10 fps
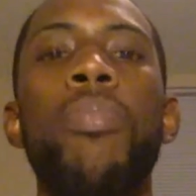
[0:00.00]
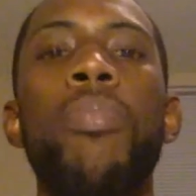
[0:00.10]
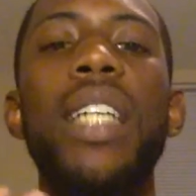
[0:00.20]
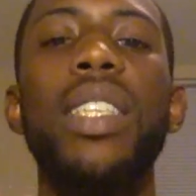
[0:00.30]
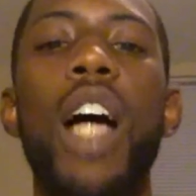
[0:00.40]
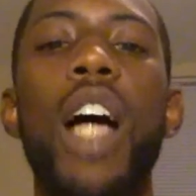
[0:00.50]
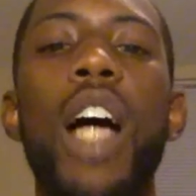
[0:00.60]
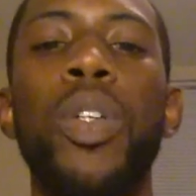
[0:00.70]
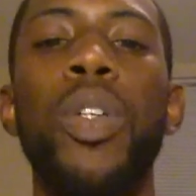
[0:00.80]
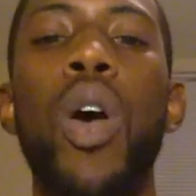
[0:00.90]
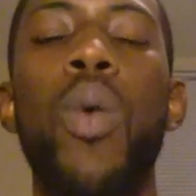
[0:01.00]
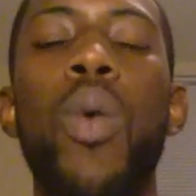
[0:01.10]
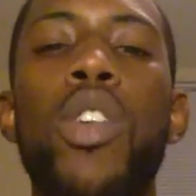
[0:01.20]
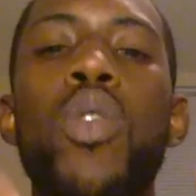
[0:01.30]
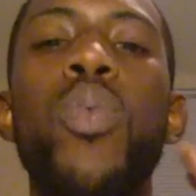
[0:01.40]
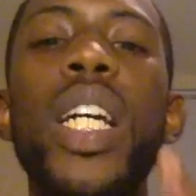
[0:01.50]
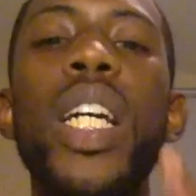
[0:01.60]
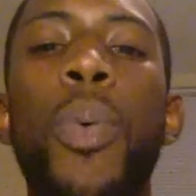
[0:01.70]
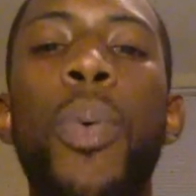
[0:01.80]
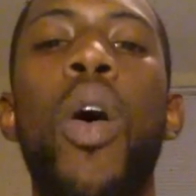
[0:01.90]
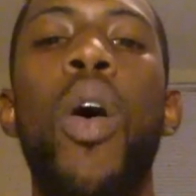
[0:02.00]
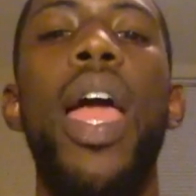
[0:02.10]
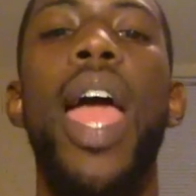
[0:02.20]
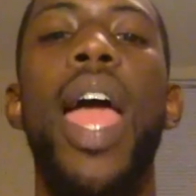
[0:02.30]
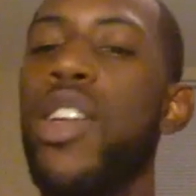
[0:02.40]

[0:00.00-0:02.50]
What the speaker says: as an entrepreneur where you reach a point